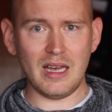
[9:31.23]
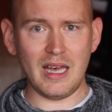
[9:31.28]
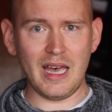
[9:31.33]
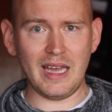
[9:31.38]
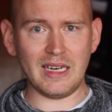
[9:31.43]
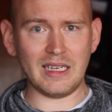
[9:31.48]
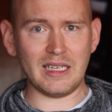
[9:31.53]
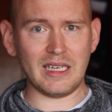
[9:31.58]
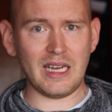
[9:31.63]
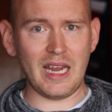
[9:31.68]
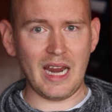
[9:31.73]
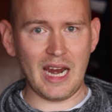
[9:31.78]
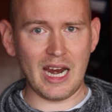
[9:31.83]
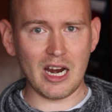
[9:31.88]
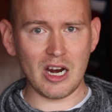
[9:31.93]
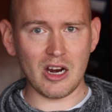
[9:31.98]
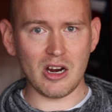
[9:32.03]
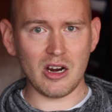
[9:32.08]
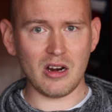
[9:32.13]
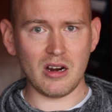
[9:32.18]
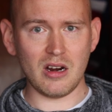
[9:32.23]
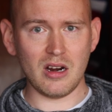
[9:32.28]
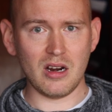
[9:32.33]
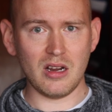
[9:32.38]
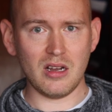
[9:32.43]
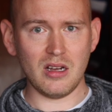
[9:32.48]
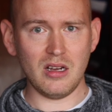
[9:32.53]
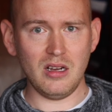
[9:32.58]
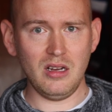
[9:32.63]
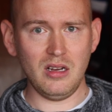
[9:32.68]
and care
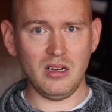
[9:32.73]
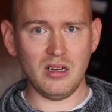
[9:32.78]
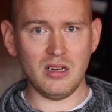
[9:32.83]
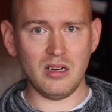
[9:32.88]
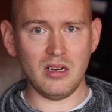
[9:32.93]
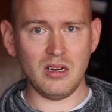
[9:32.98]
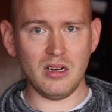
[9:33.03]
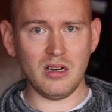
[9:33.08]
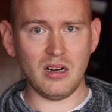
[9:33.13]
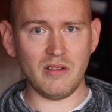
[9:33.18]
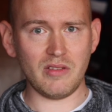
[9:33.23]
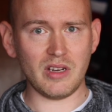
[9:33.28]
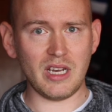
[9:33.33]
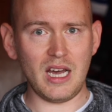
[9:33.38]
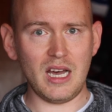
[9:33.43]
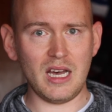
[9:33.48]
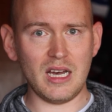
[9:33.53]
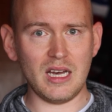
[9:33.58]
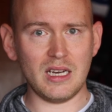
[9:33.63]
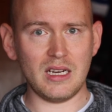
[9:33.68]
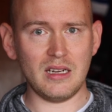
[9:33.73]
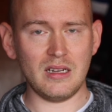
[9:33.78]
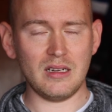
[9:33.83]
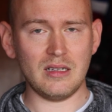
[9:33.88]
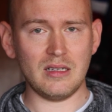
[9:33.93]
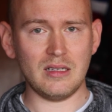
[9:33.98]
of God.